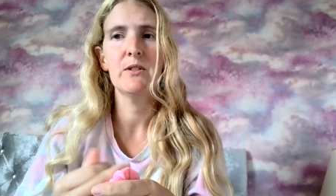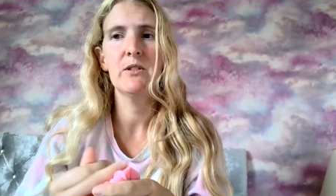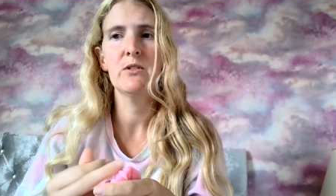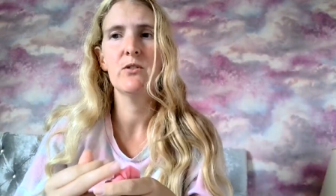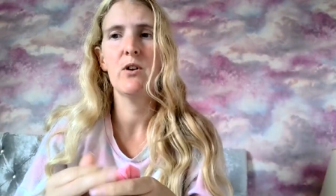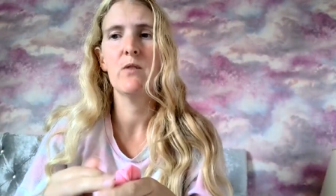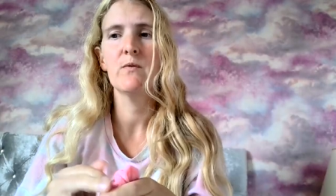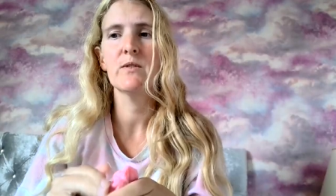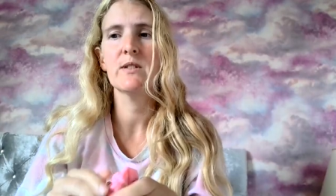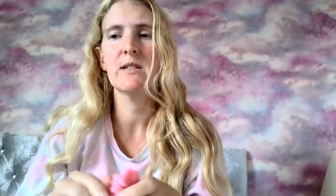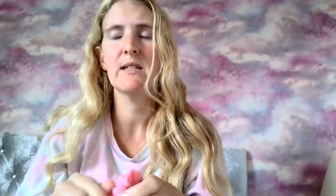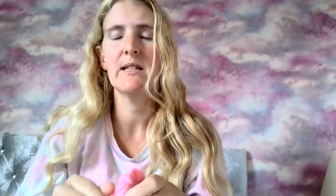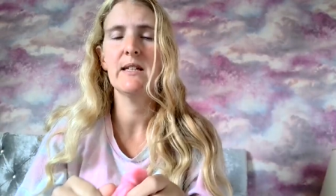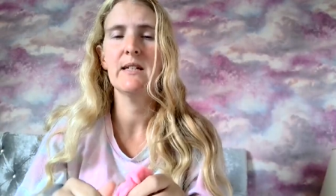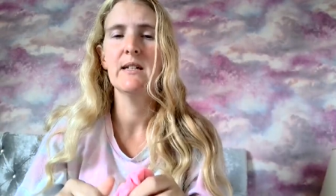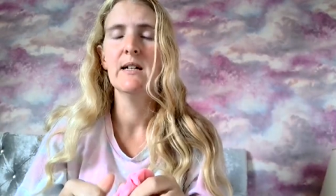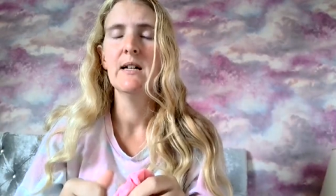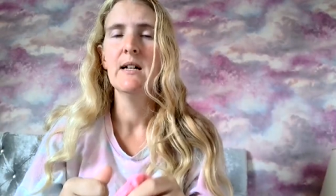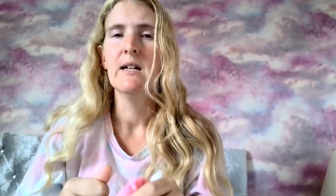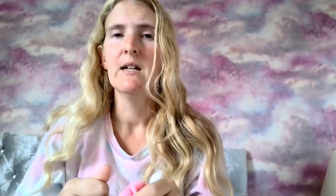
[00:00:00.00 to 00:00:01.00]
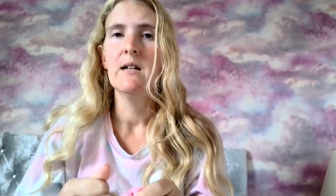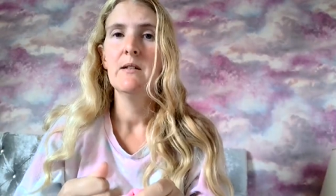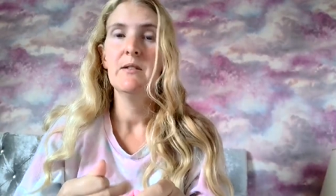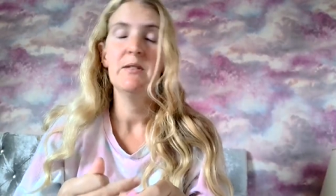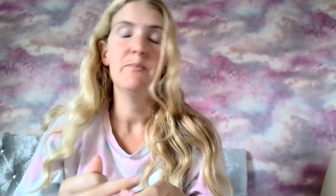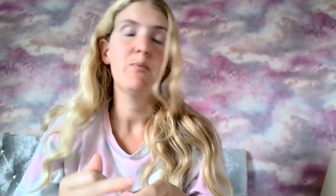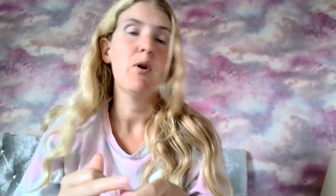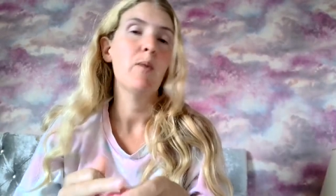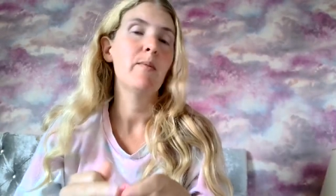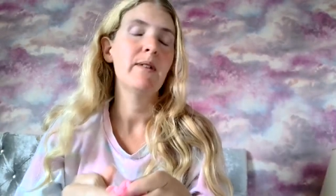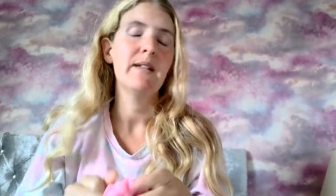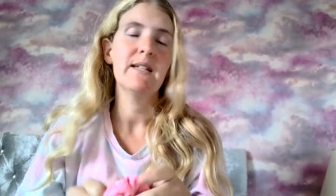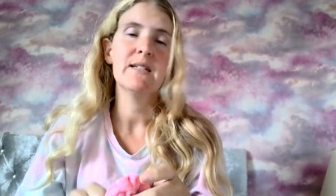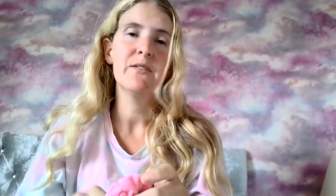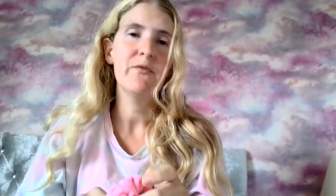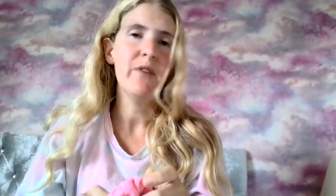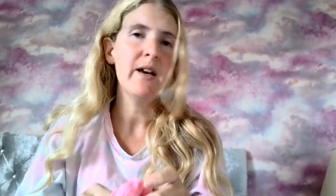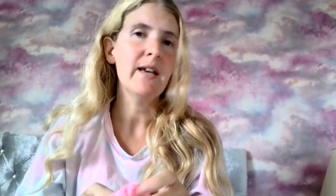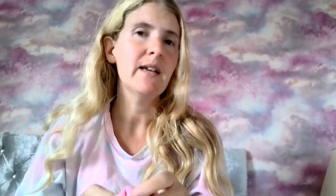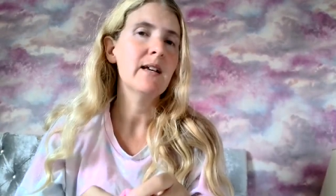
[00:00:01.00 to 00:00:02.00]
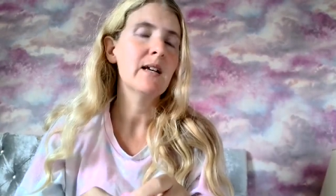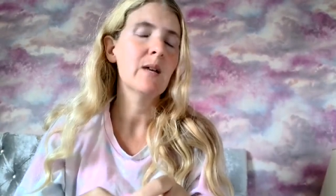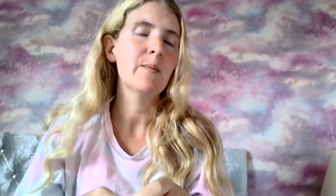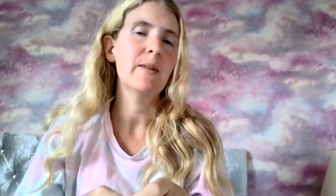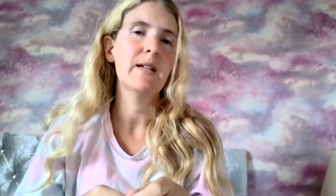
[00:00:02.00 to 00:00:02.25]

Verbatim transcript: is obviously this probably is fake.